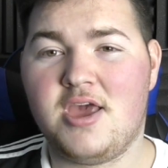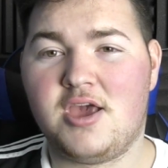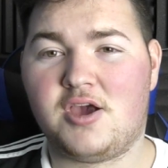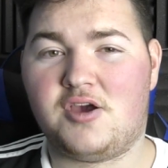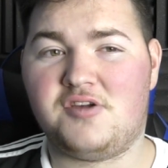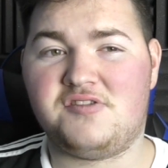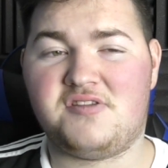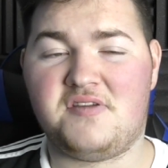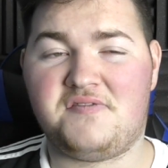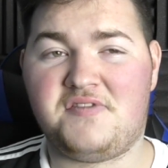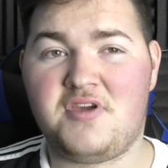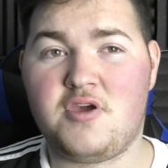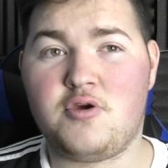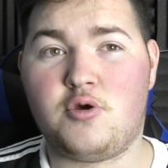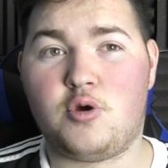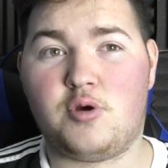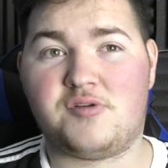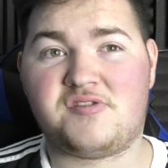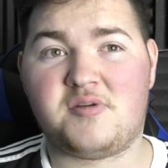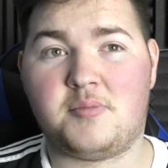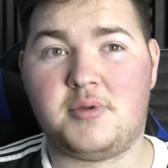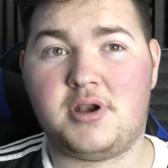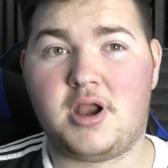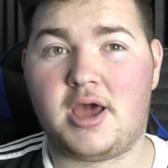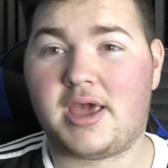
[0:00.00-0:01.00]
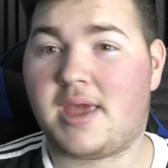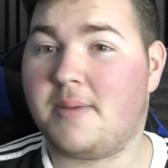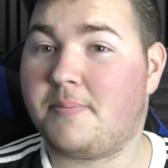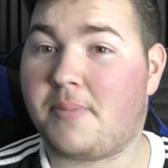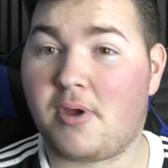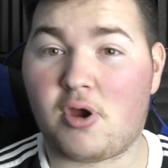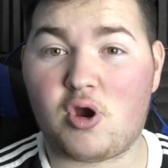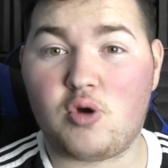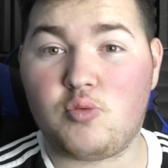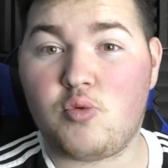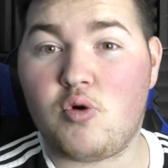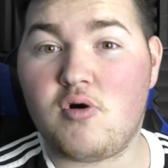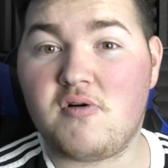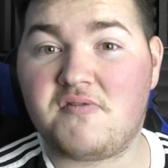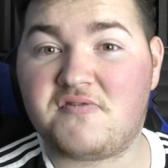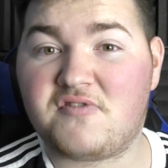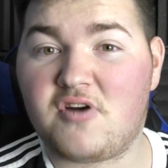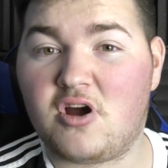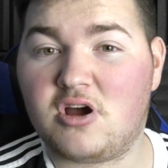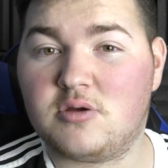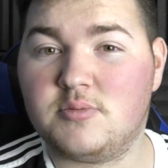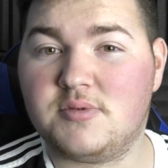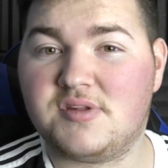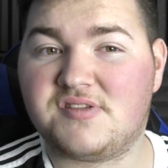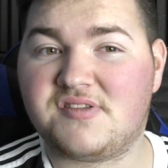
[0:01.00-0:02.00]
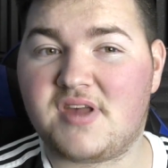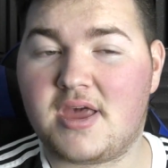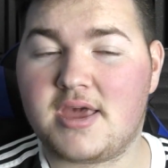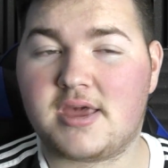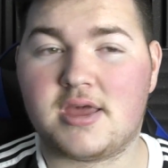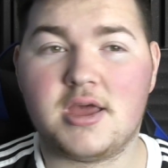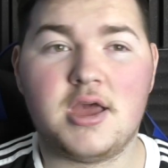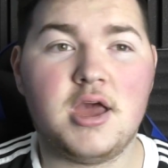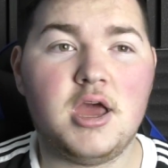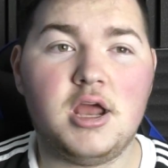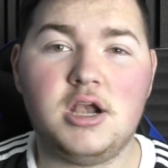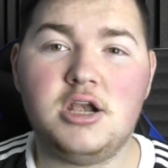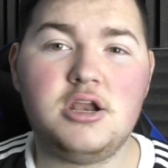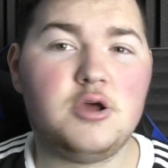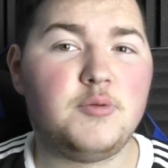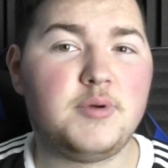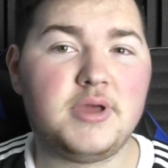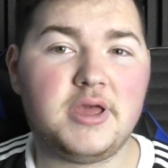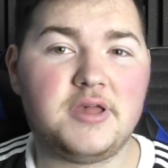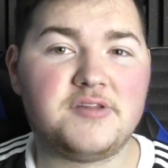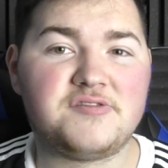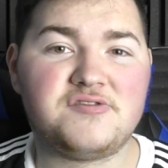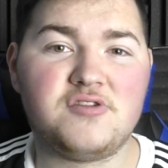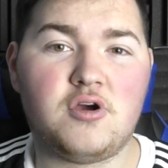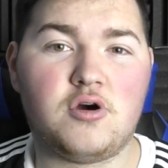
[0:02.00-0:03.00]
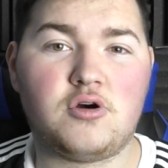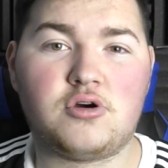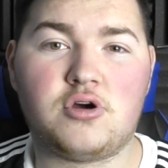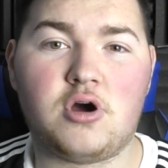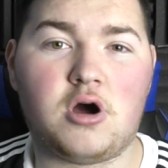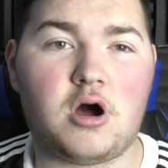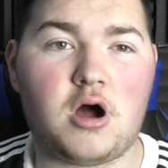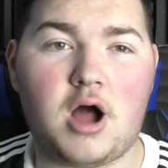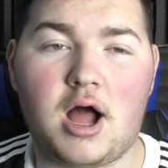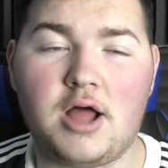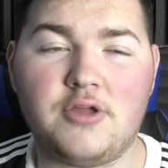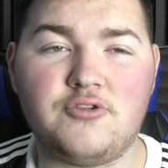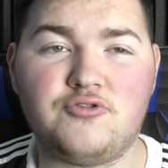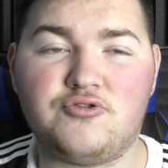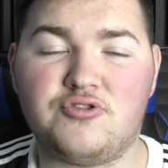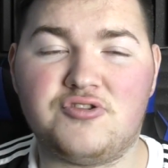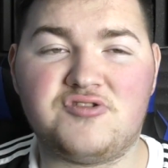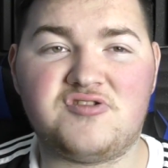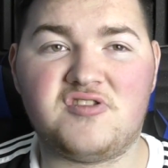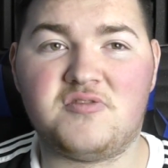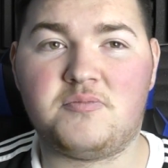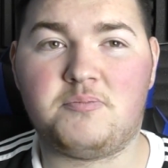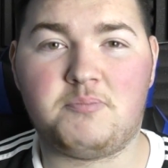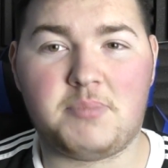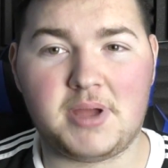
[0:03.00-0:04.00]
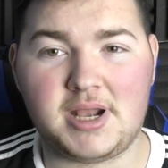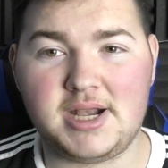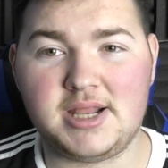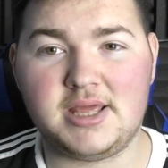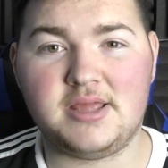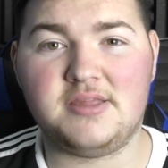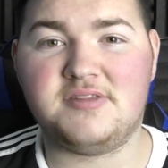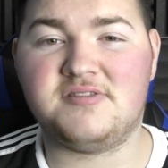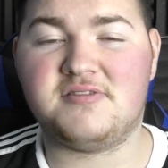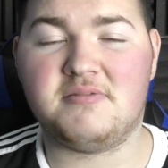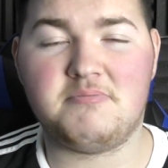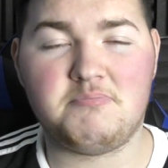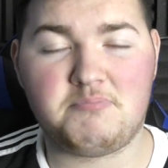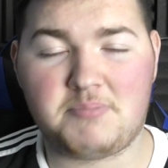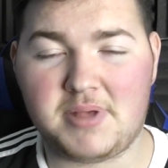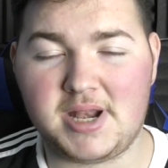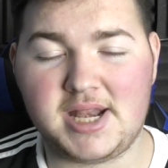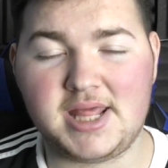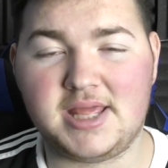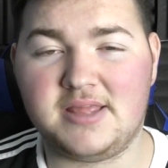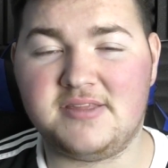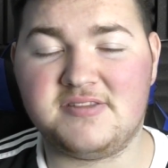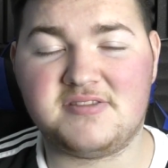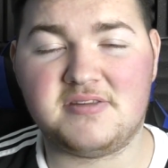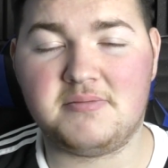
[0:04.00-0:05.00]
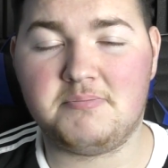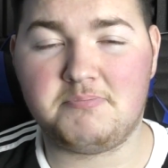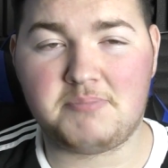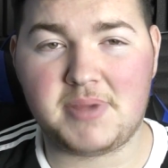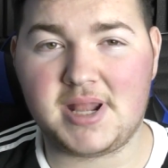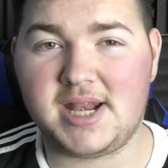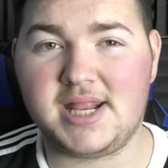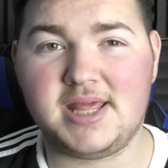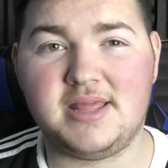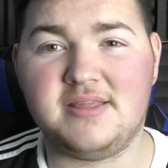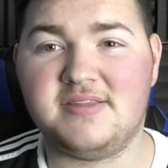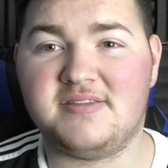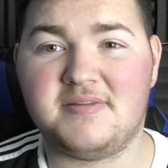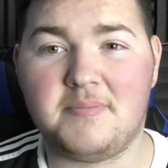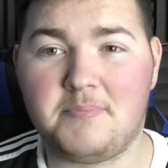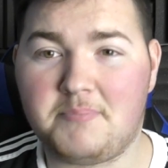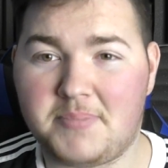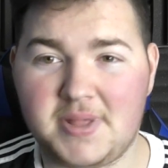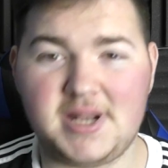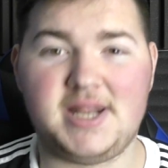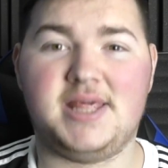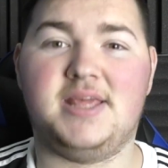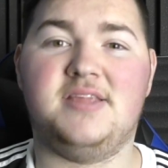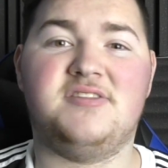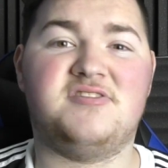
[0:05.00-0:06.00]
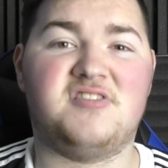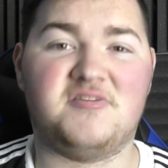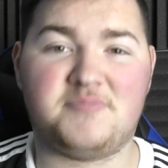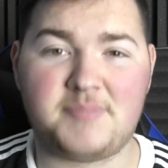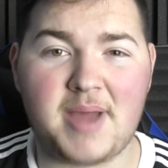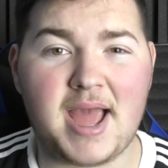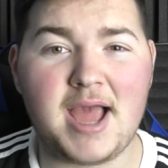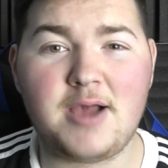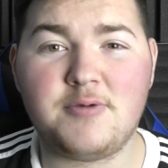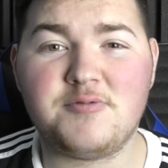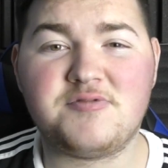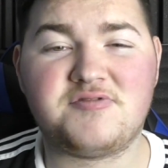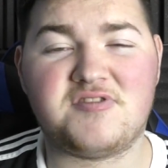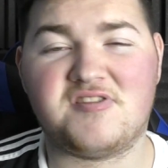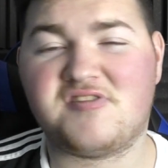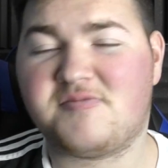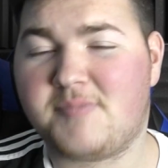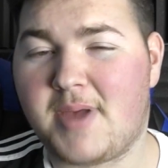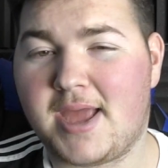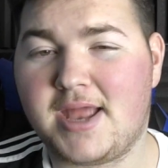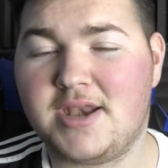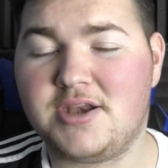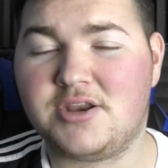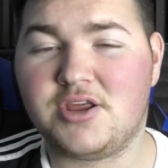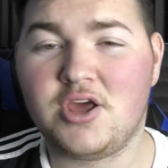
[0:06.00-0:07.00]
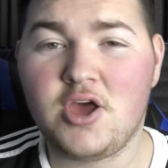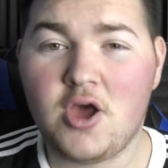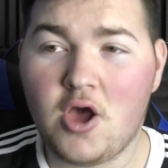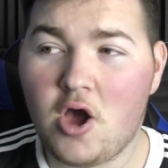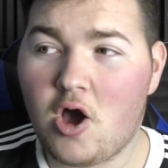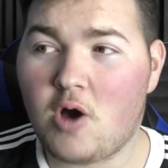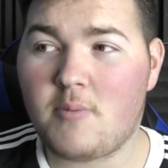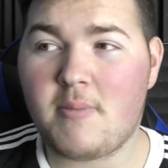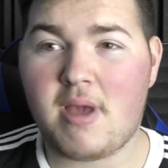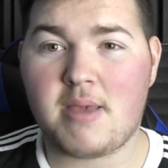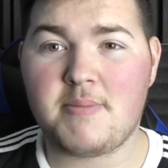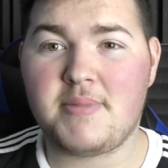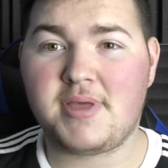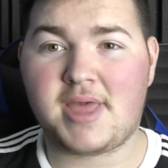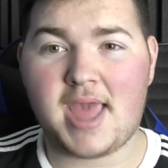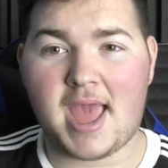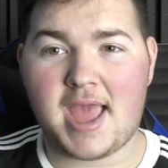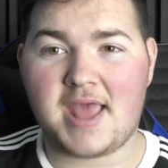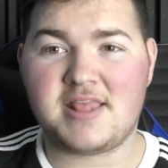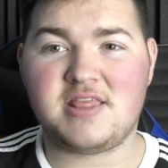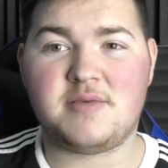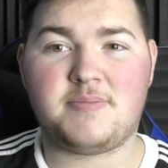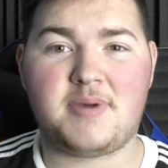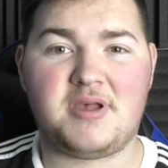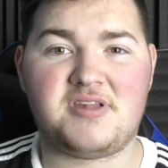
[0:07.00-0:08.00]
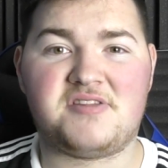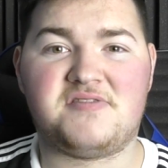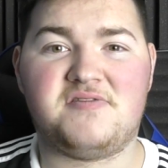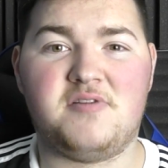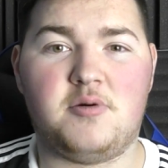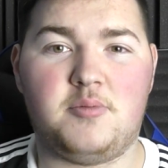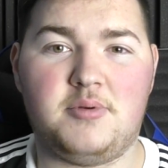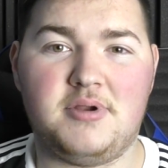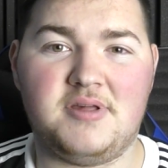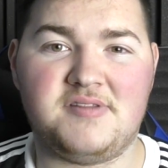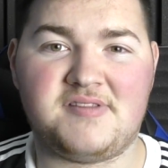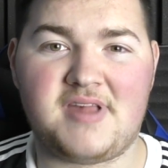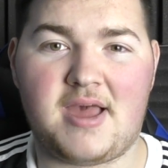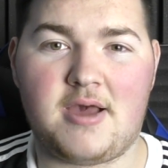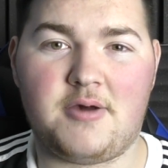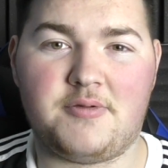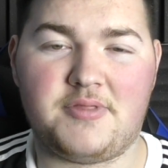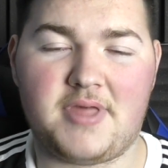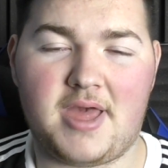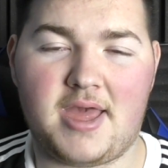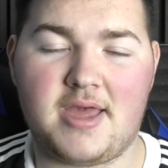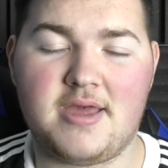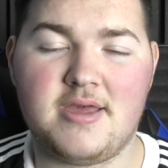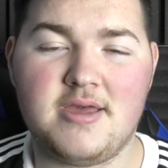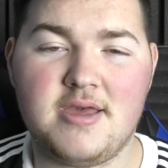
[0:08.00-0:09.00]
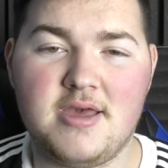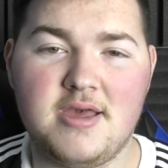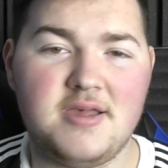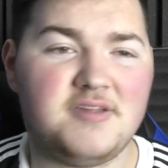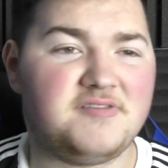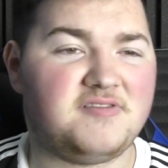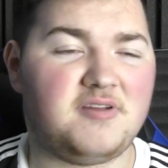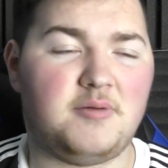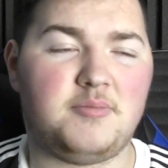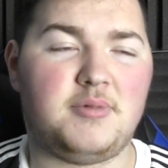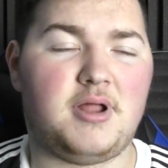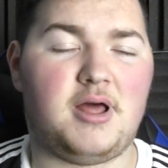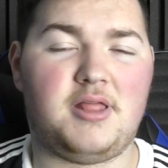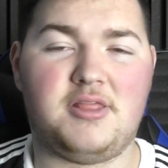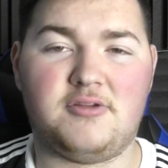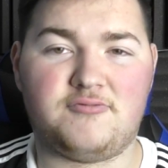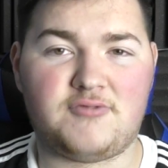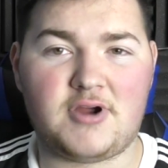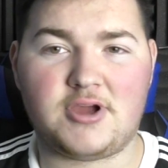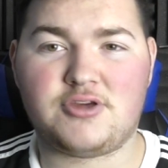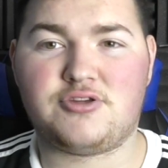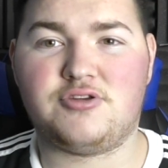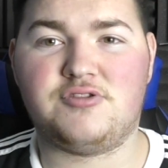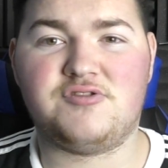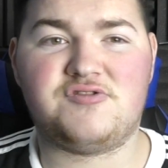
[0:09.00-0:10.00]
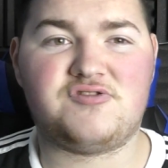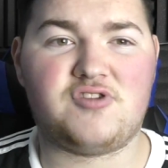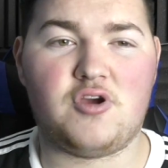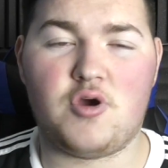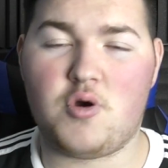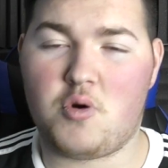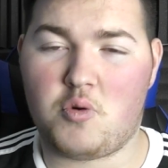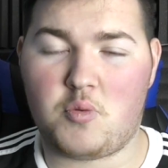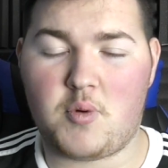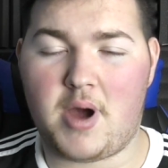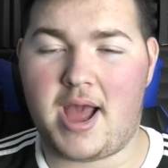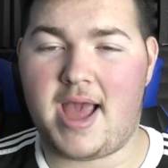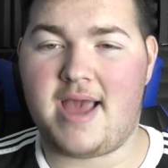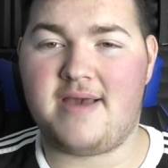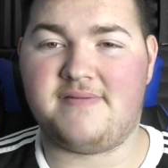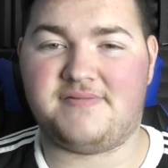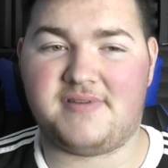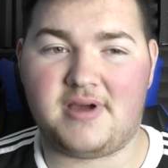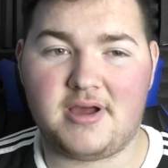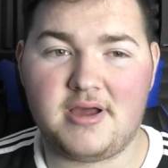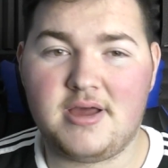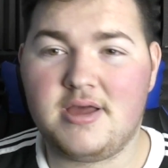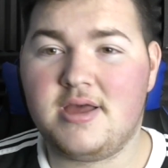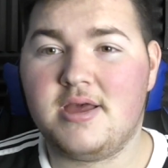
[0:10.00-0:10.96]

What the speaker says: because if you've got someone like Imperial War, for argument's sake, Louis has not got hundreds of billions and billions and billions and billions of pounds to spend on maybe getting the best footballers out there. Someone like the Russians do or whatever.